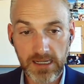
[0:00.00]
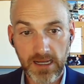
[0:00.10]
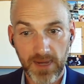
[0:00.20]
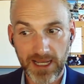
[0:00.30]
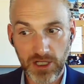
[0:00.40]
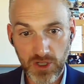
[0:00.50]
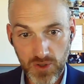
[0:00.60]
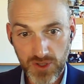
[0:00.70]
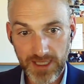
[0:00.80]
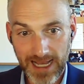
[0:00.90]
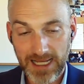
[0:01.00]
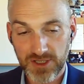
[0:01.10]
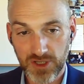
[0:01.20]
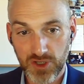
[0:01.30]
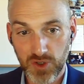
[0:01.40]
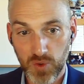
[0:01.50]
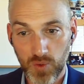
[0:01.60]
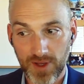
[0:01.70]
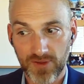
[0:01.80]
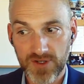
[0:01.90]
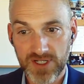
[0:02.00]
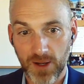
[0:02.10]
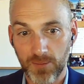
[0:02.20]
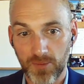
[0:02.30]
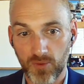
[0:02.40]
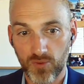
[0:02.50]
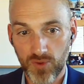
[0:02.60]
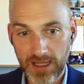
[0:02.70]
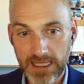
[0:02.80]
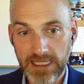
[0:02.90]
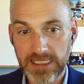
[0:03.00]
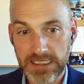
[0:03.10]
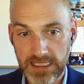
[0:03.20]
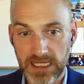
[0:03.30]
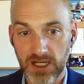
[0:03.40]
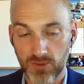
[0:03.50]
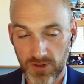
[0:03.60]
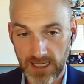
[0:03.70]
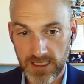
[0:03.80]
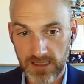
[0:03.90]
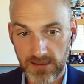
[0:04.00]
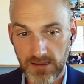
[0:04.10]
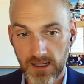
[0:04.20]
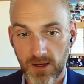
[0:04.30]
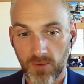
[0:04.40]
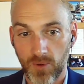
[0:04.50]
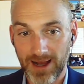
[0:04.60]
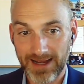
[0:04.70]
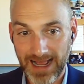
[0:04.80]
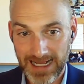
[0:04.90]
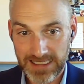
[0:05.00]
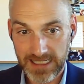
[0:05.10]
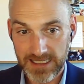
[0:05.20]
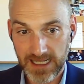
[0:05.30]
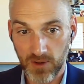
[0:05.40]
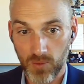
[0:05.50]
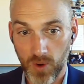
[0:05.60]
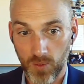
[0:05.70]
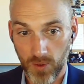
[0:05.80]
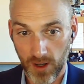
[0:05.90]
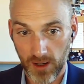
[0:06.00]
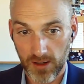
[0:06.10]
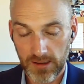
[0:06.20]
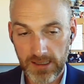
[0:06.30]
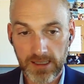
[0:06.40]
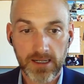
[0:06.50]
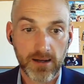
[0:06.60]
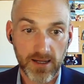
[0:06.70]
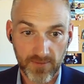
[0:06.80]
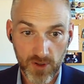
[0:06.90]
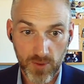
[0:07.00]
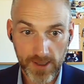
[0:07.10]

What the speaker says: it usually has to do with some really sticky reason why an asset sale won't work. I'll give you a quick